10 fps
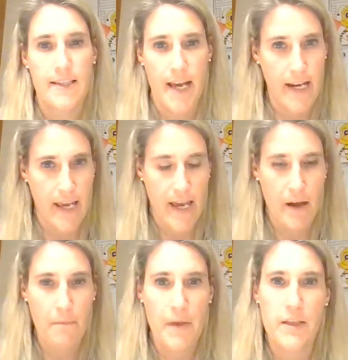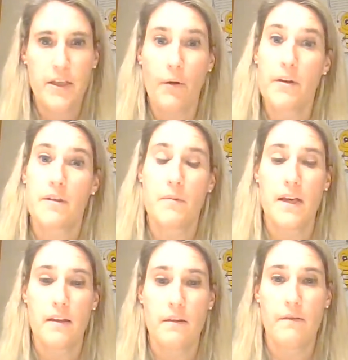10 a.m. It's going to
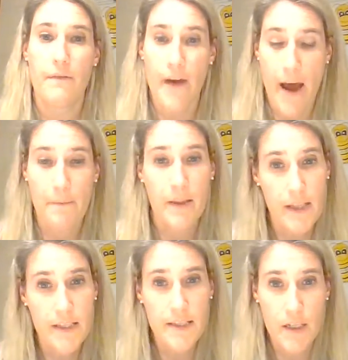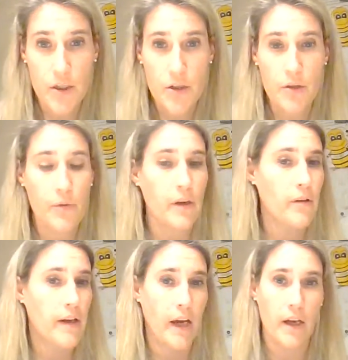be in the Family Center. We
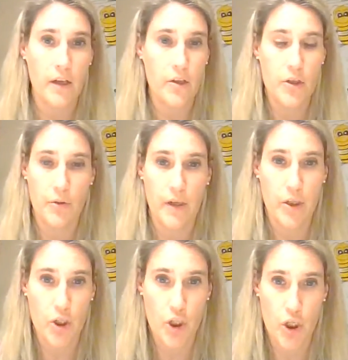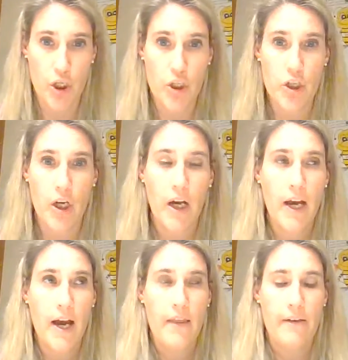are not going to do it in church.
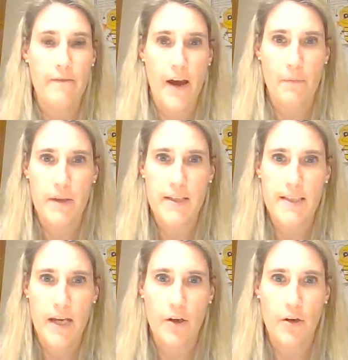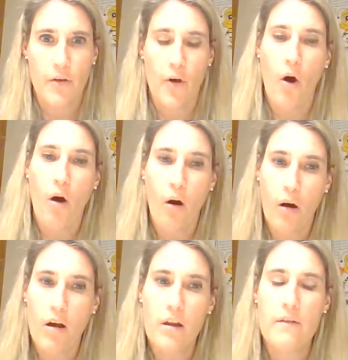The Family Center, the
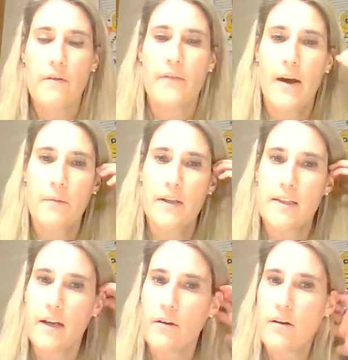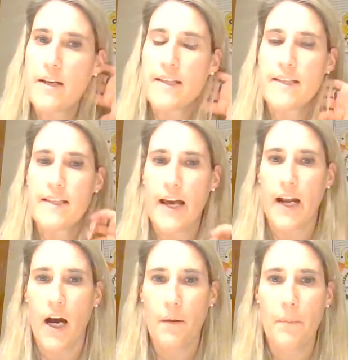hall of the Family Center is
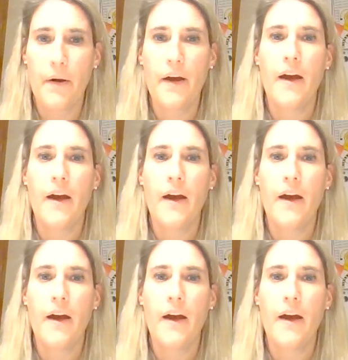set up